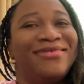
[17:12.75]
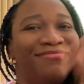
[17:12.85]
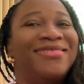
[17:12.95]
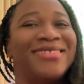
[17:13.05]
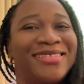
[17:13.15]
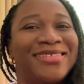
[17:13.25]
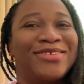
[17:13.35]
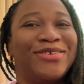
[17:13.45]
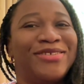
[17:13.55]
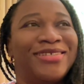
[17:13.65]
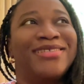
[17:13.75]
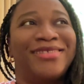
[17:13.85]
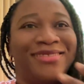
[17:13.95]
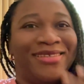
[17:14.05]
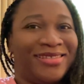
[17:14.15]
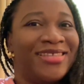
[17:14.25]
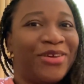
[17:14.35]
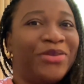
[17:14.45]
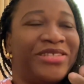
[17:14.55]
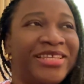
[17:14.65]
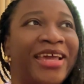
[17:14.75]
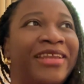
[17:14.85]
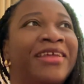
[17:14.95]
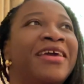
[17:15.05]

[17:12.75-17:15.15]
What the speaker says: this is good. This is a good sign.